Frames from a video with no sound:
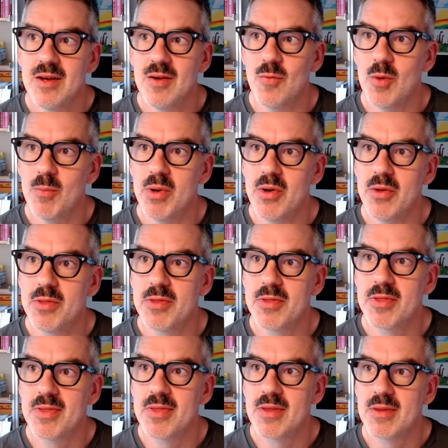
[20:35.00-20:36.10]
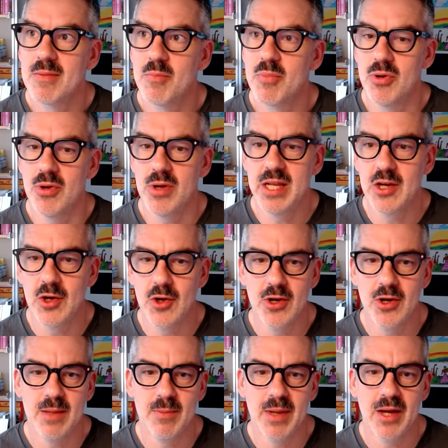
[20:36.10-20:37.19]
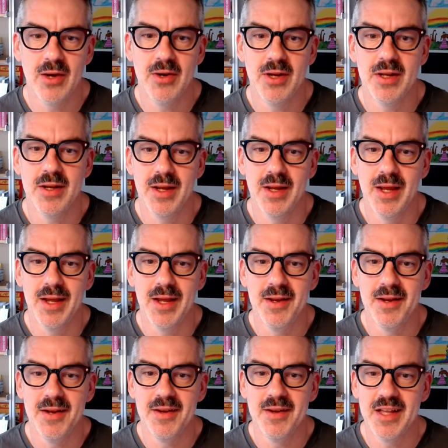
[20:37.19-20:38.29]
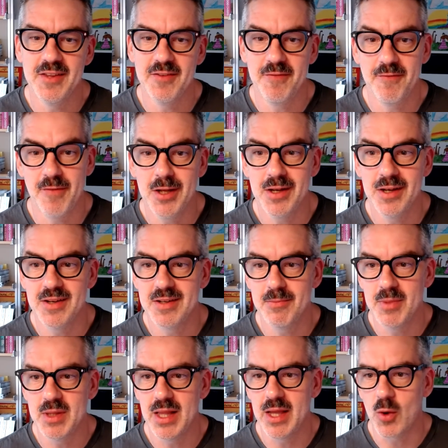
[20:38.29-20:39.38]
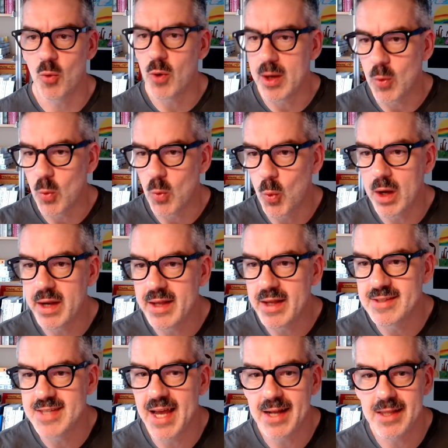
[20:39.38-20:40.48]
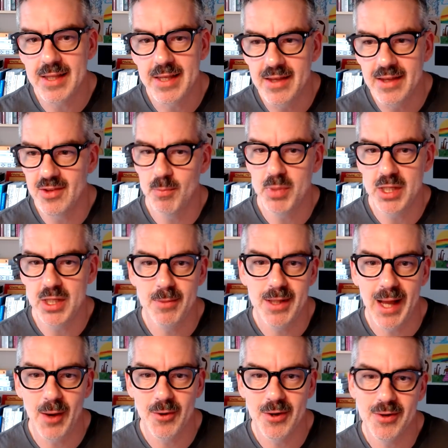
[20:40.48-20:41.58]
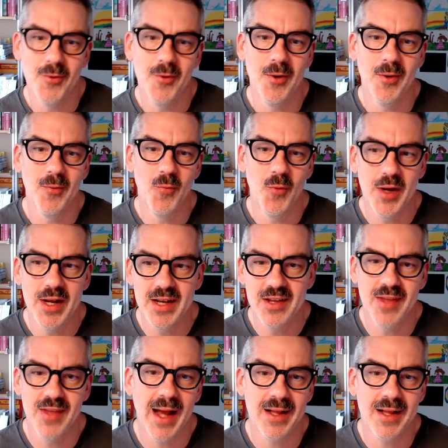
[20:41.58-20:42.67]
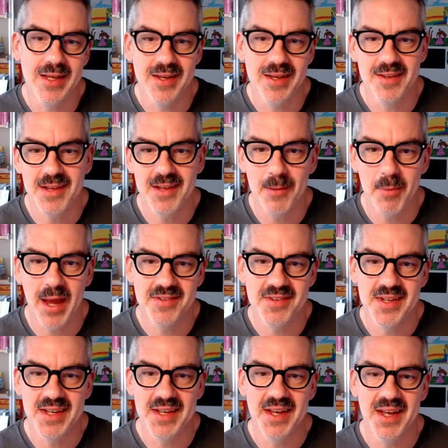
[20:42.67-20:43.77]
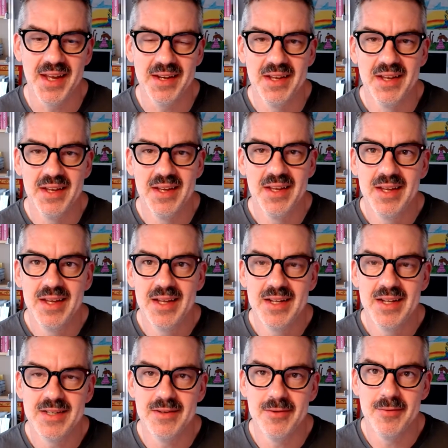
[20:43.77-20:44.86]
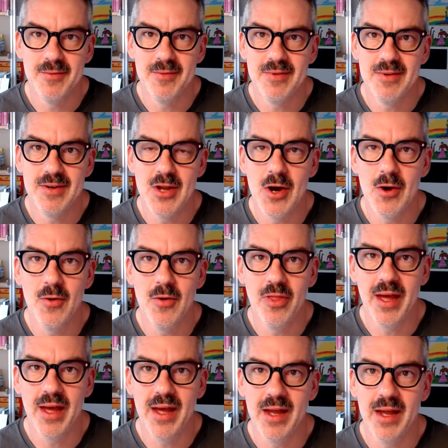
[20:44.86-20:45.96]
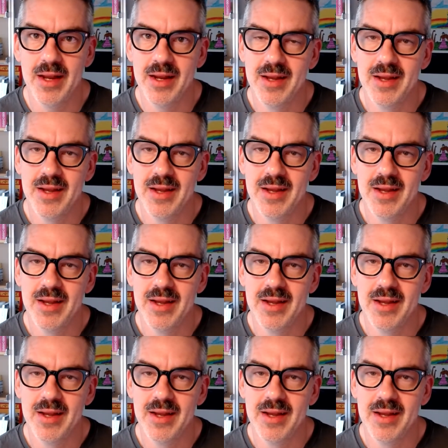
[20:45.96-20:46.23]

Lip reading: we're both pretty nerdy about it, and it's fun to be like, wait, what exactly is a billable hour, or what exactly is capacity, and to know that